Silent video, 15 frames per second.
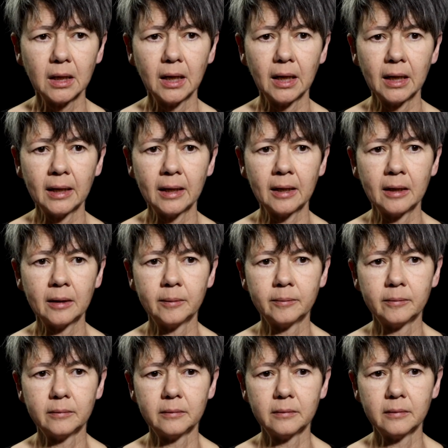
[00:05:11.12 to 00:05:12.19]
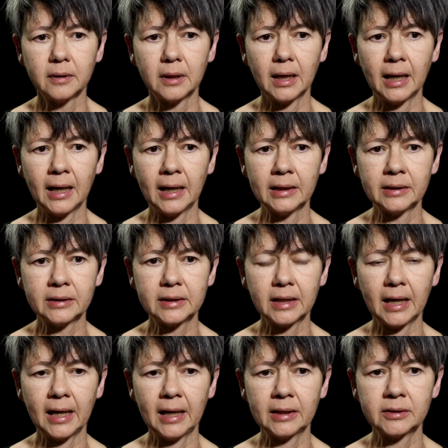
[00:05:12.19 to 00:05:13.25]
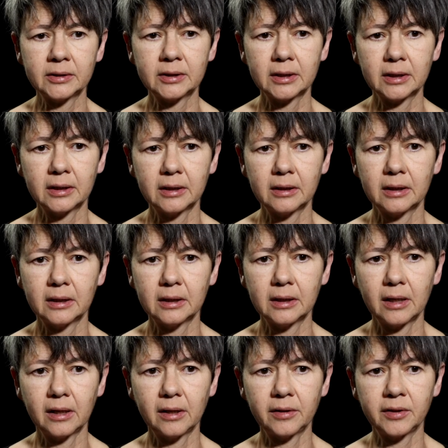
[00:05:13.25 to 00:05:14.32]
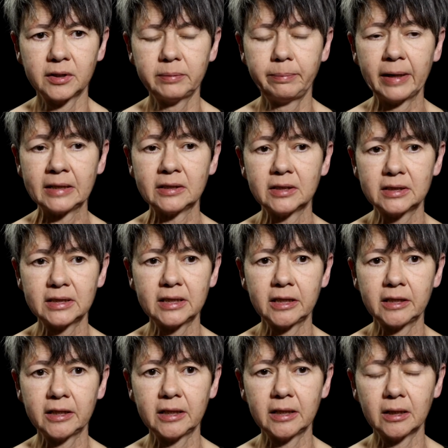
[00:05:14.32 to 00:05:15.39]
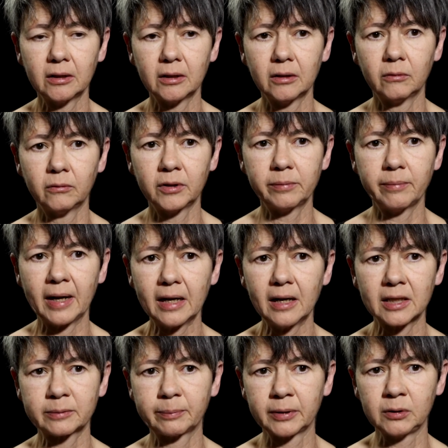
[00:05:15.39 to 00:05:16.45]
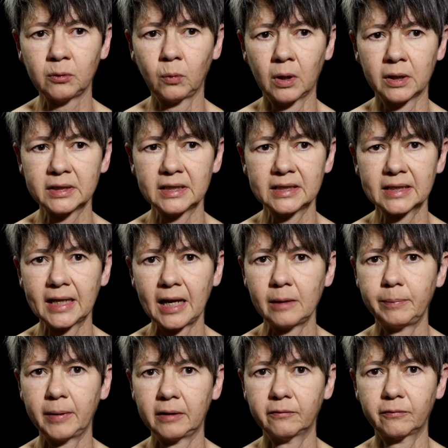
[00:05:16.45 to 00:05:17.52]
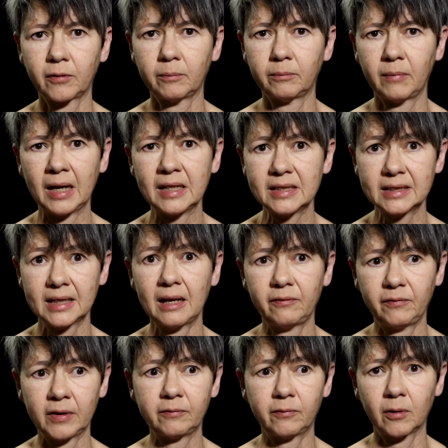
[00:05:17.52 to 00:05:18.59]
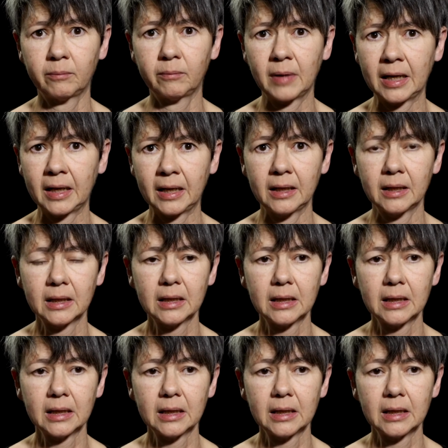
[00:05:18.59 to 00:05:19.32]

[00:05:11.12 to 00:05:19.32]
And the dependency with my husband was escaping from myself and from my